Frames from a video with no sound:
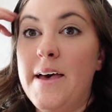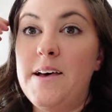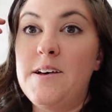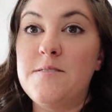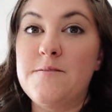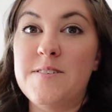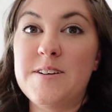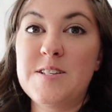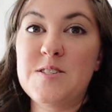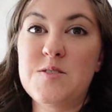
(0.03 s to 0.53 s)

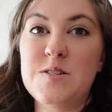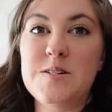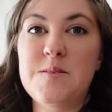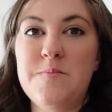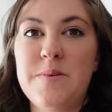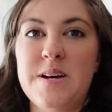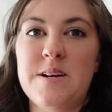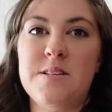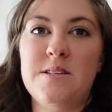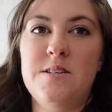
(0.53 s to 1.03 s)
Hello friends,
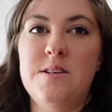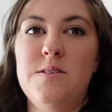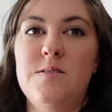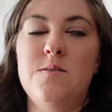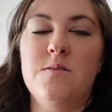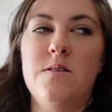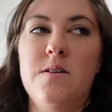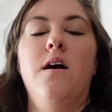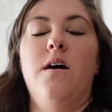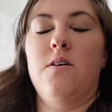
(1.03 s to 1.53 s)
welcome back
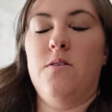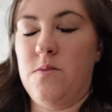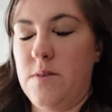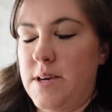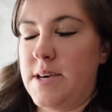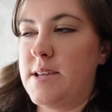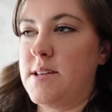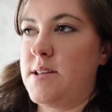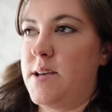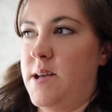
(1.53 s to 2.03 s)
to our
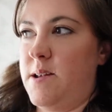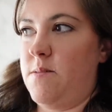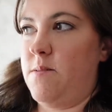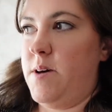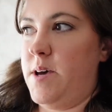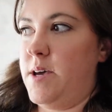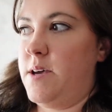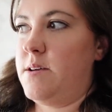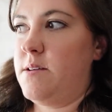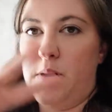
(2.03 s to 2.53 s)
weekend
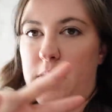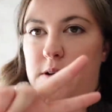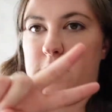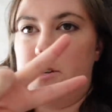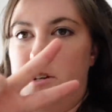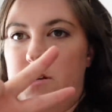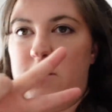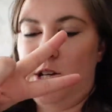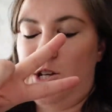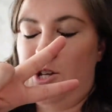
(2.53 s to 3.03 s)
getaway, part